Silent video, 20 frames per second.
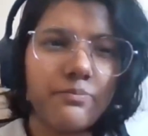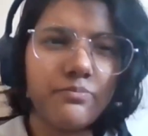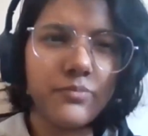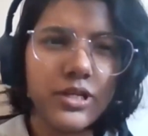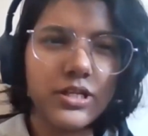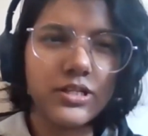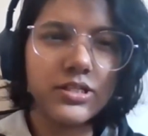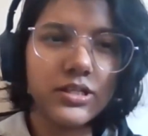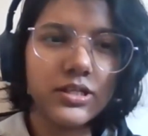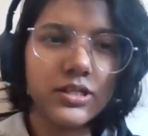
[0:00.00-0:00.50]

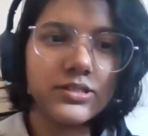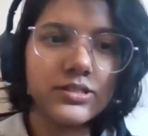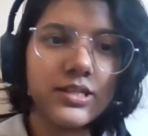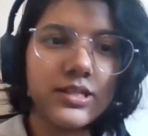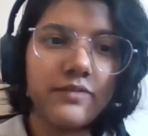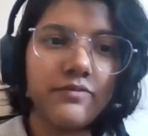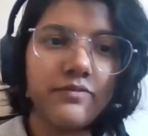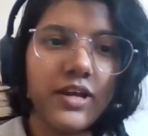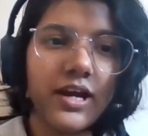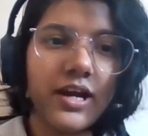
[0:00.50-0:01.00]
rep
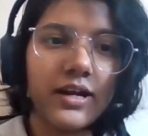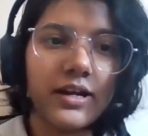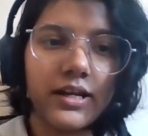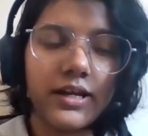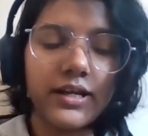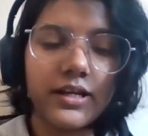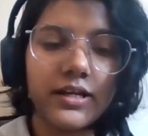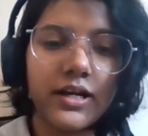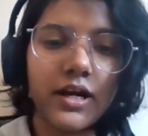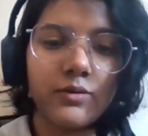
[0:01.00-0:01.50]
meetings. Then we
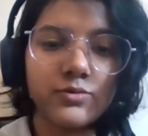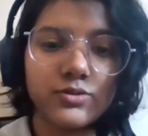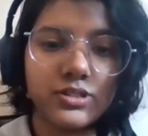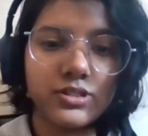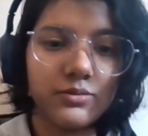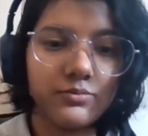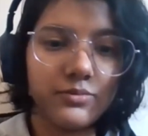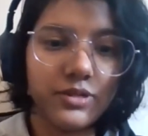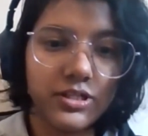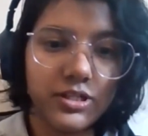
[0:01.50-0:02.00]
had like
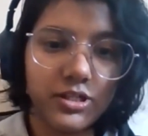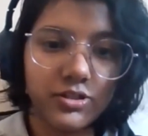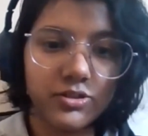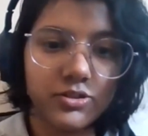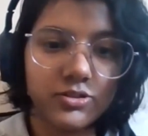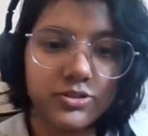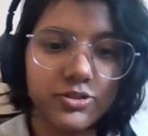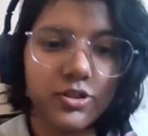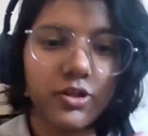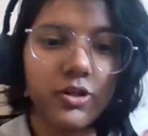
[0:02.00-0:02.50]
council
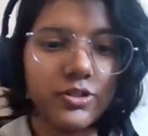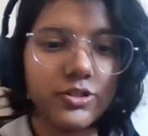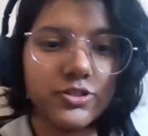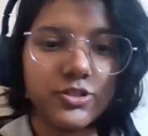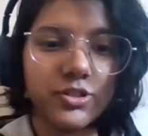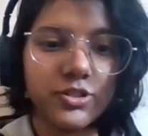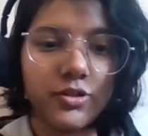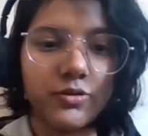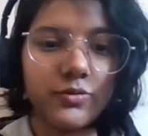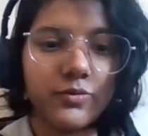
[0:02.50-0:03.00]
meetings
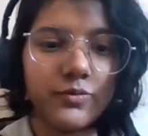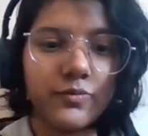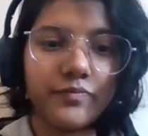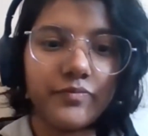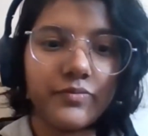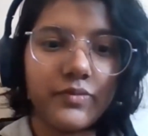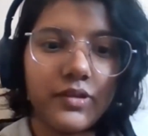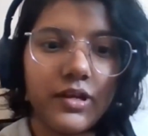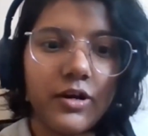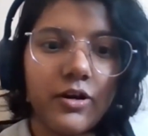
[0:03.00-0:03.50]

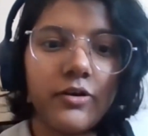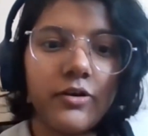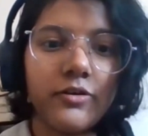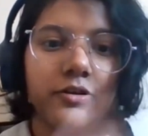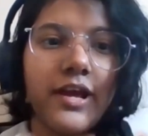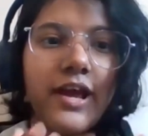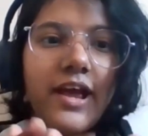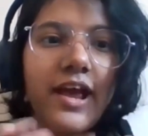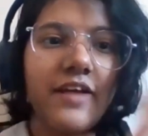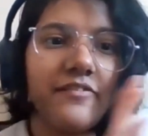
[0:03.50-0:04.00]
also
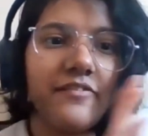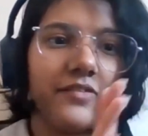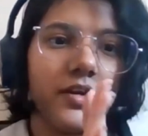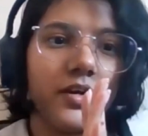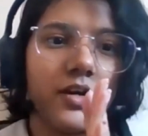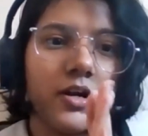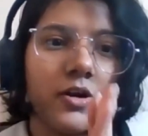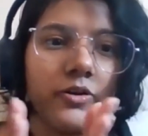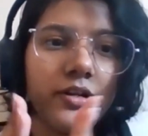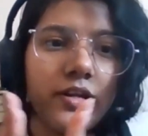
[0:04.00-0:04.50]
on
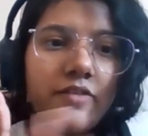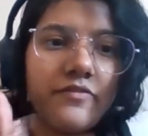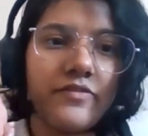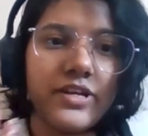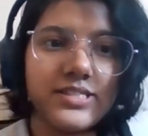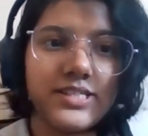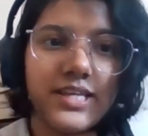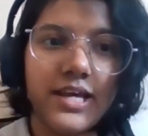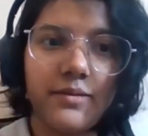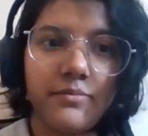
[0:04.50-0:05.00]

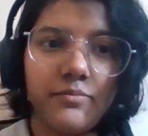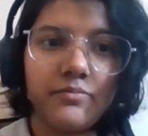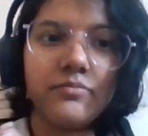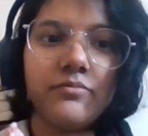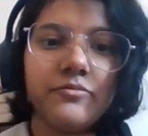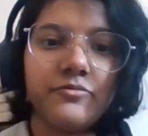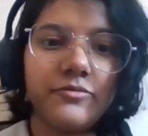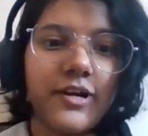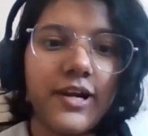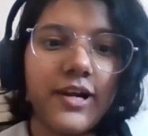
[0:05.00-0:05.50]
every
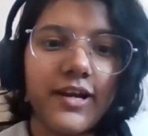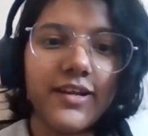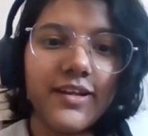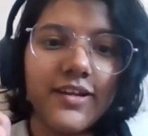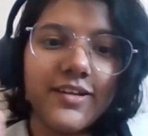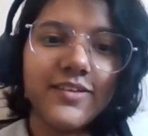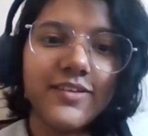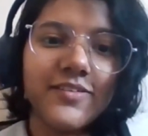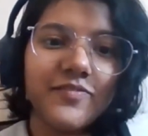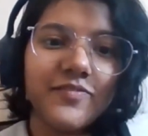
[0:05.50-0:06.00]
SEM,
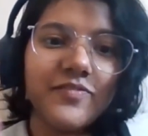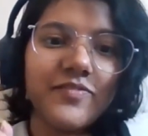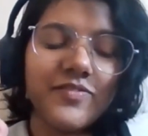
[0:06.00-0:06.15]
right?